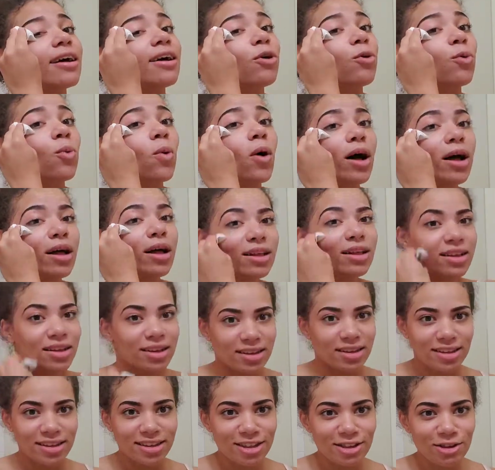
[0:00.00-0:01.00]
one,
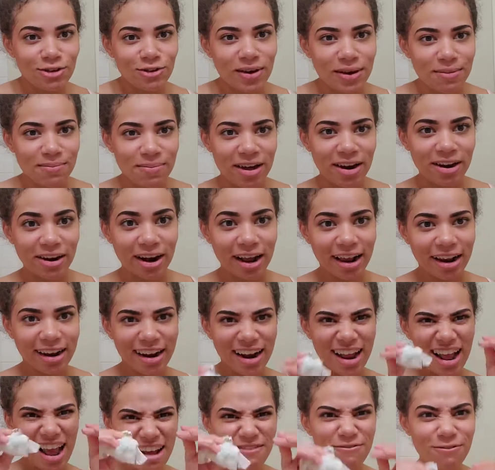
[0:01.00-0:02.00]
you get better at
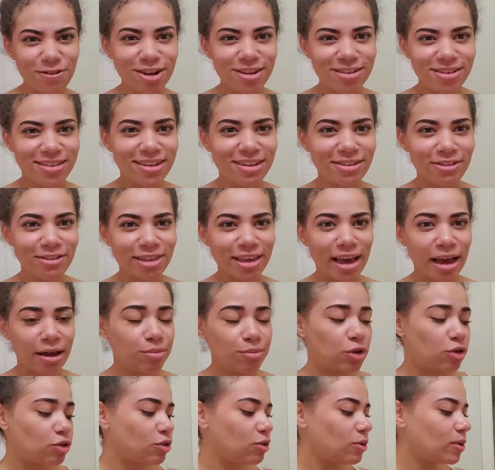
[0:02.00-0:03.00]
it every single time
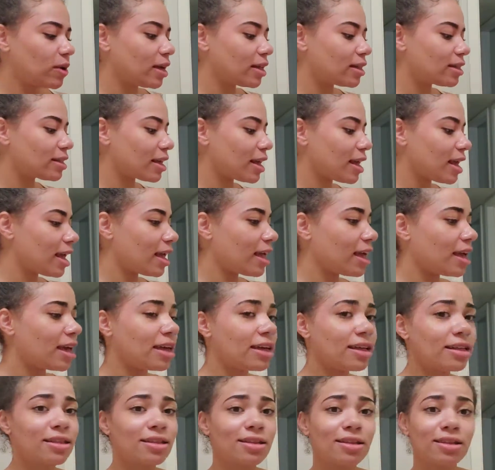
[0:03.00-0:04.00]
you do it,
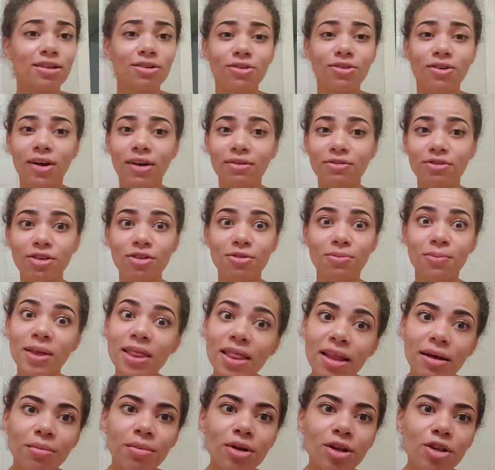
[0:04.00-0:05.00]
and you don't have to
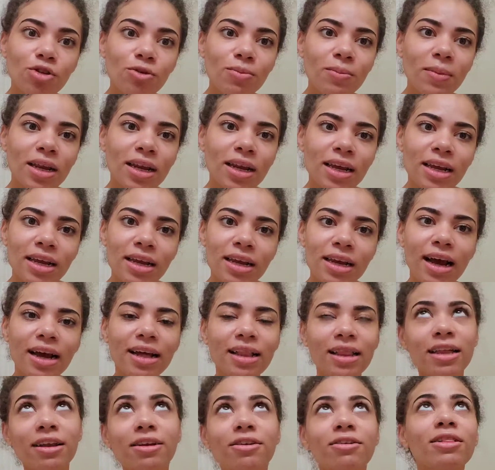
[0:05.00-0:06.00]
spend that much money. I
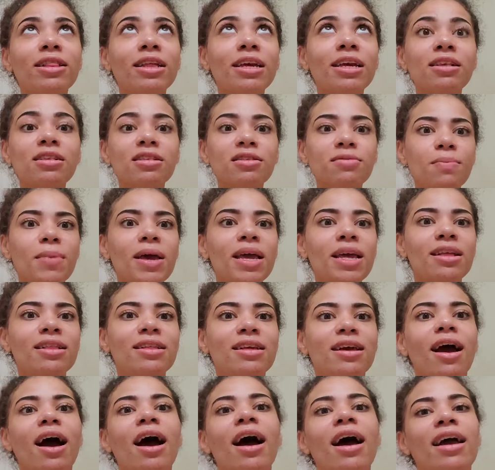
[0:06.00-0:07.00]
literally
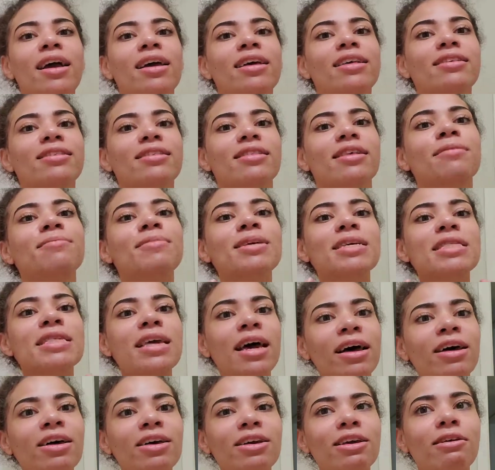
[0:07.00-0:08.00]
spend, guys, let me
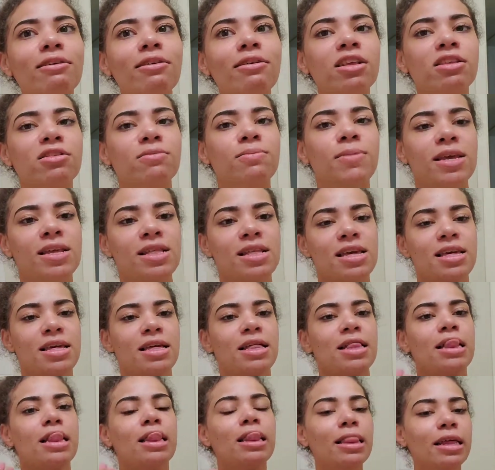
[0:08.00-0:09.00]
tell you, I spend
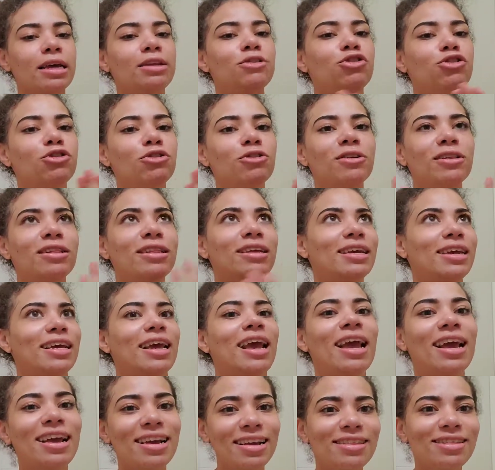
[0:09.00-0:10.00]
literally
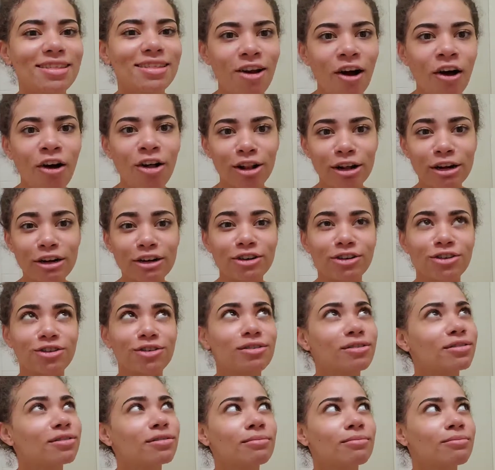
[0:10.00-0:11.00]
$8
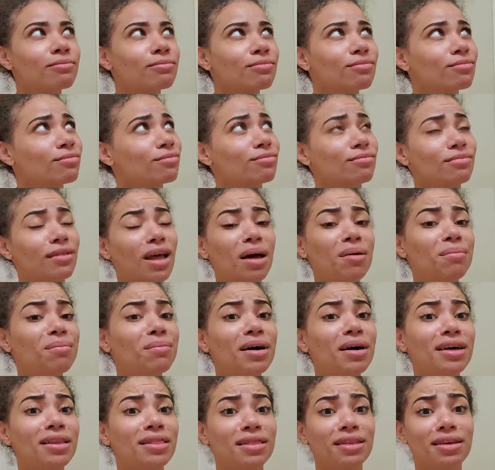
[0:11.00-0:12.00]
a
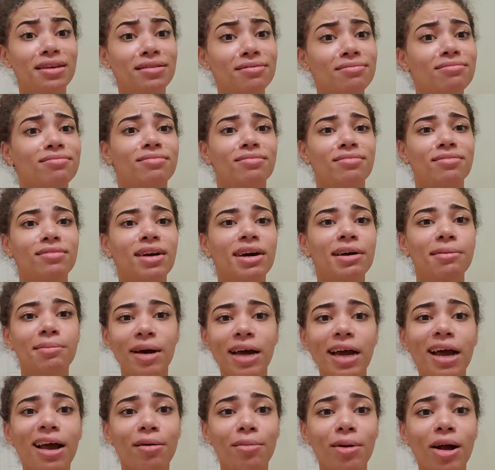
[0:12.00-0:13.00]
month on my
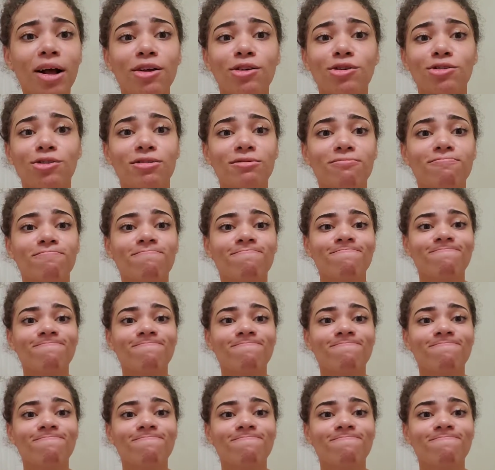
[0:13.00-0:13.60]
eyebrows.